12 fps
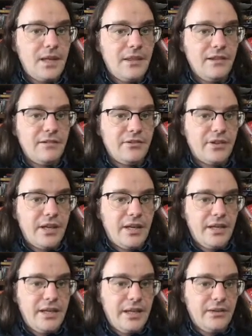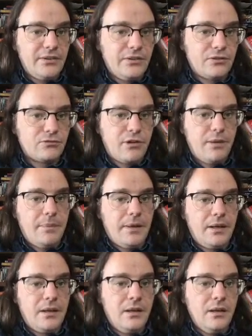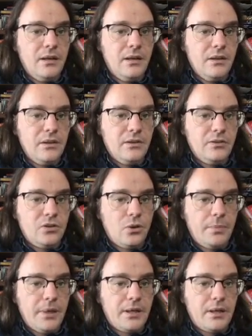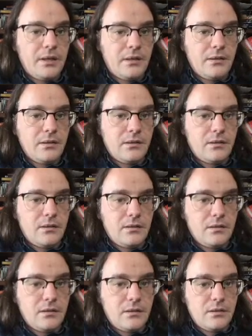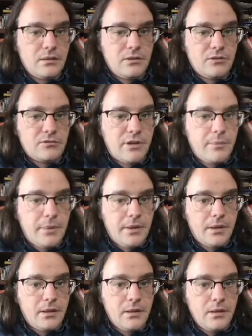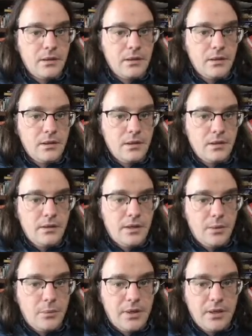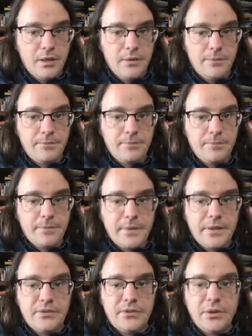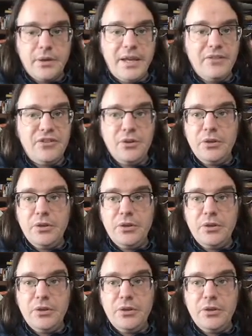There is a Git scraping topic. Scraping. There we go. And so if you